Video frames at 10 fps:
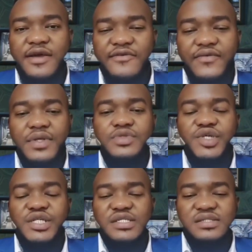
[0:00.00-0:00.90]
free
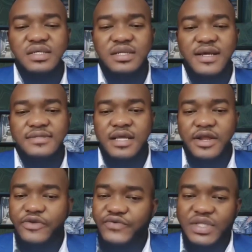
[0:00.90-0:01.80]
trading signals
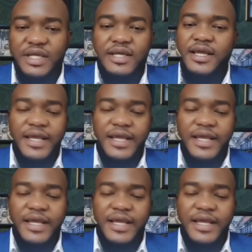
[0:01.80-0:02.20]
every day,